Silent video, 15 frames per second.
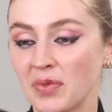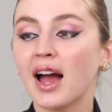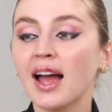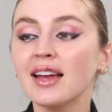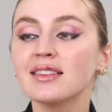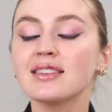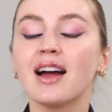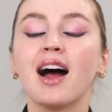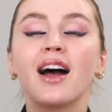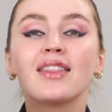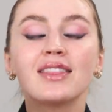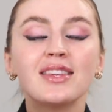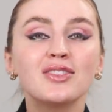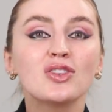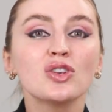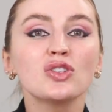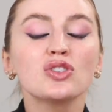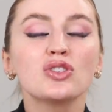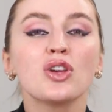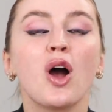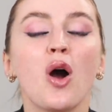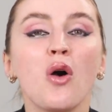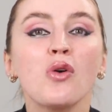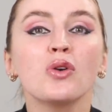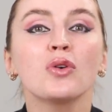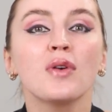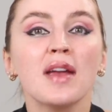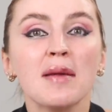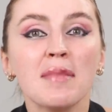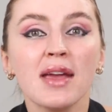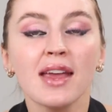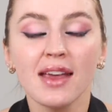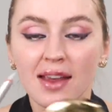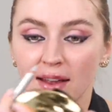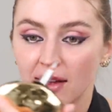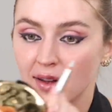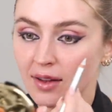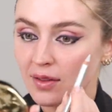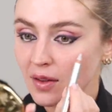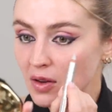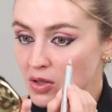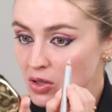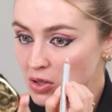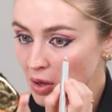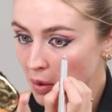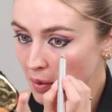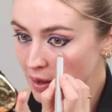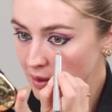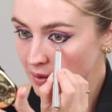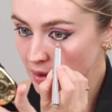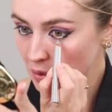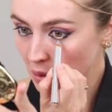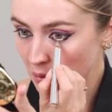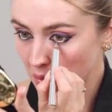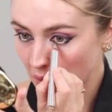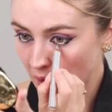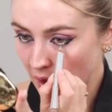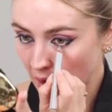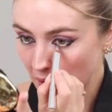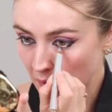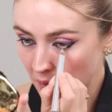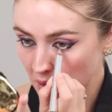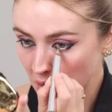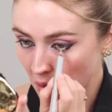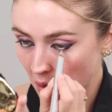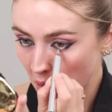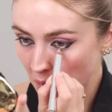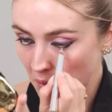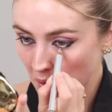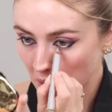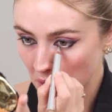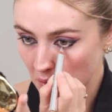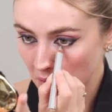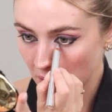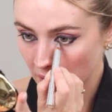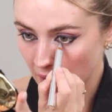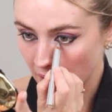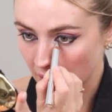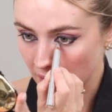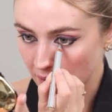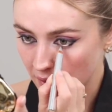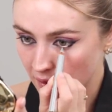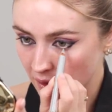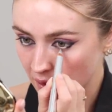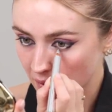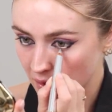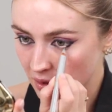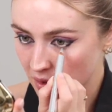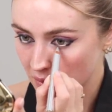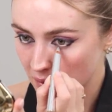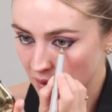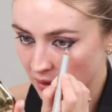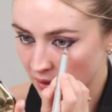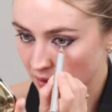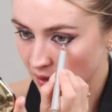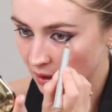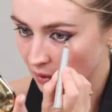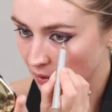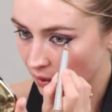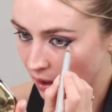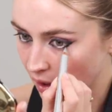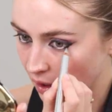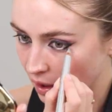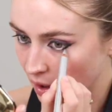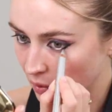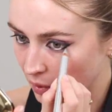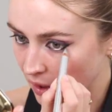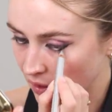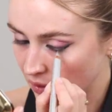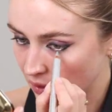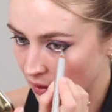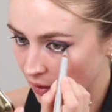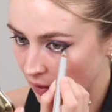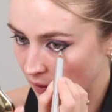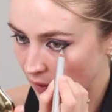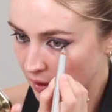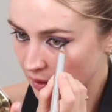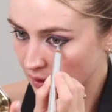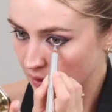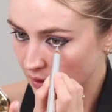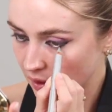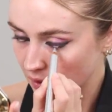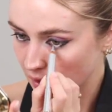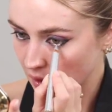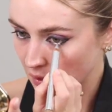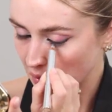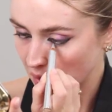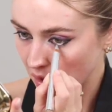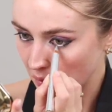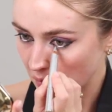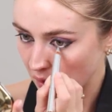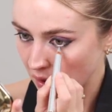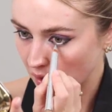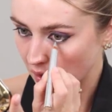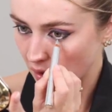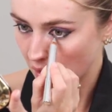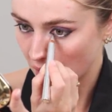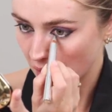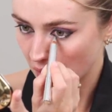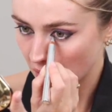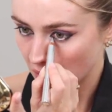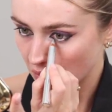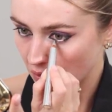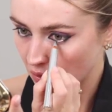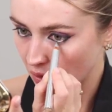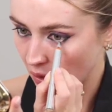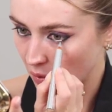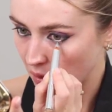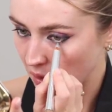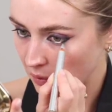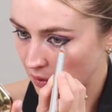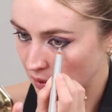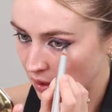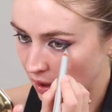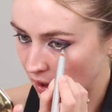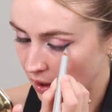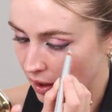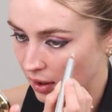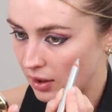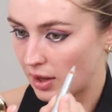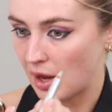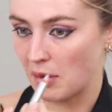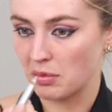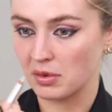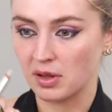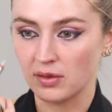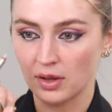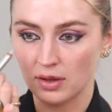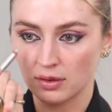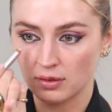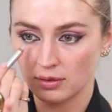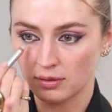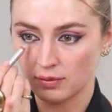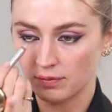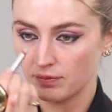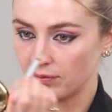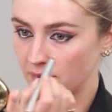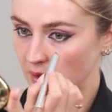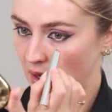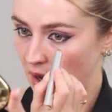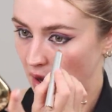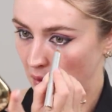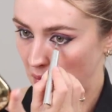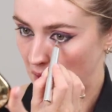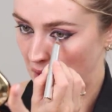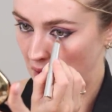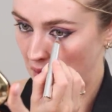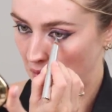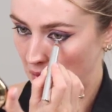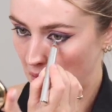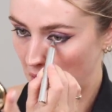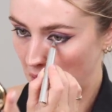Guys, these are so creamy. They're so easy to apply. When you open it, you look at it, you'd think it would just be this like rock hard pencil that does nothing. But I'm like, they're so pigmented. I can't believe it. Can't believe.